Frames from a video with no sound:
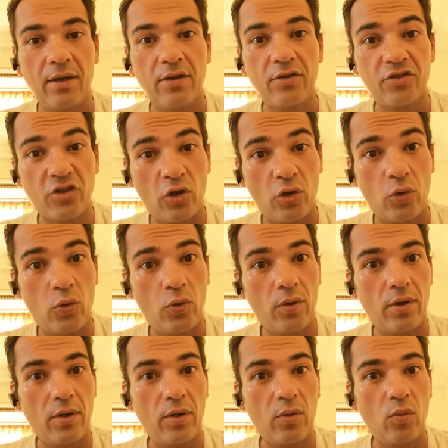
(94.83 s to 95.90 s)

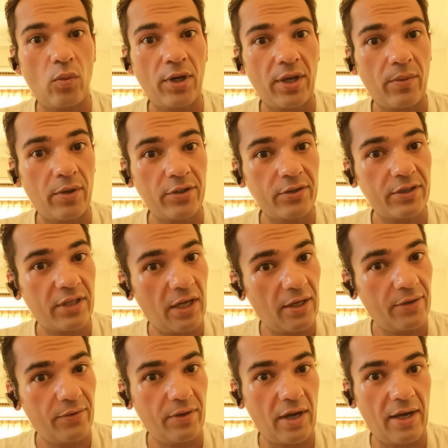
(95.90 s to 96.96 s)
So what I want to tell
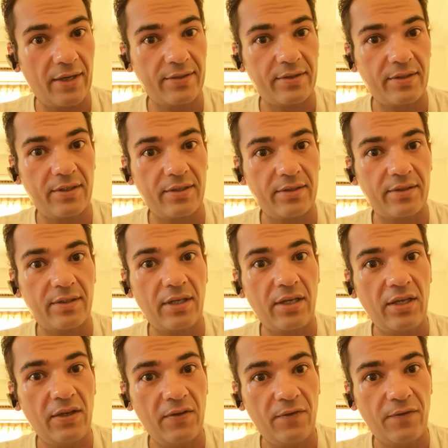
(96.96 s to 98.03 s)
you guys is,
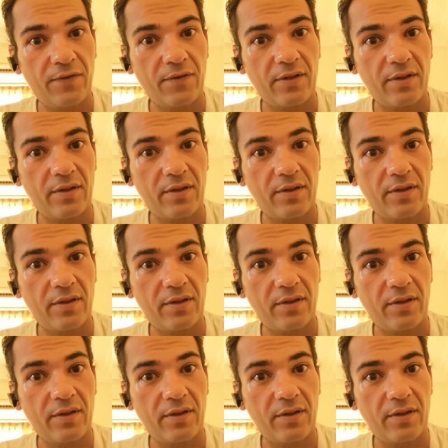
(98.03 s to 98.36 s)
if